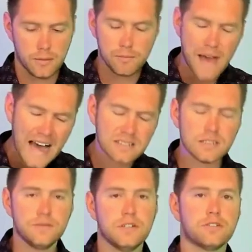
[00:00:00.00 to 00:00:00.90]

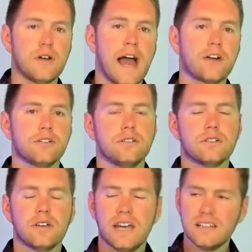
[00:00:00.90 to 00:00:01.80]
Massive
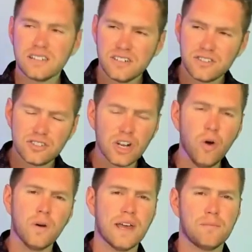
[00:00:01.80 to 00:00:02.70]
distractions. It's a
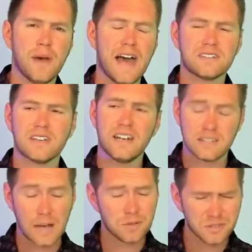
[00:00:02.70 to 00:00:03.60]
joke at best, and it's
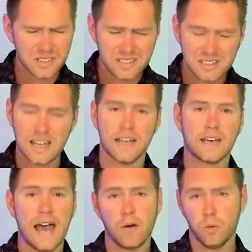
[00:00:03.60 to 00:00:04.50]
absolutely sick
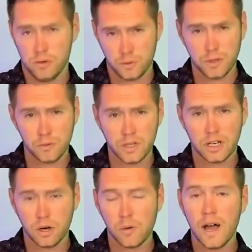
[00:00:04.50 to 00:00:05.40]
at worst when you really
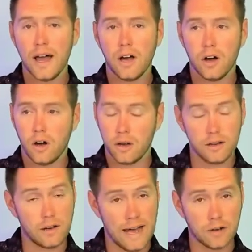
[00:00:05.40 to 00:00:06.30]
go
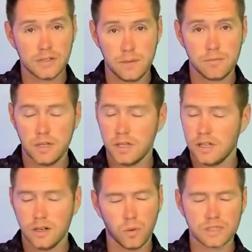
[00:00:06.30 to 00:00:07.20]
on how deep, you
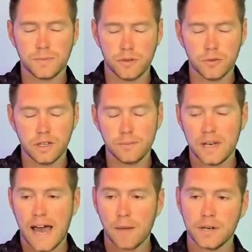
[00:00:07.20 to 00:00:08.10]
know, what's been really
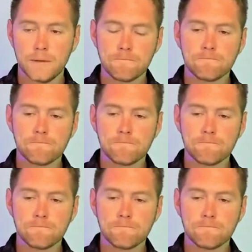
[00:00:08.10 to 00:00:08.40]
been happening.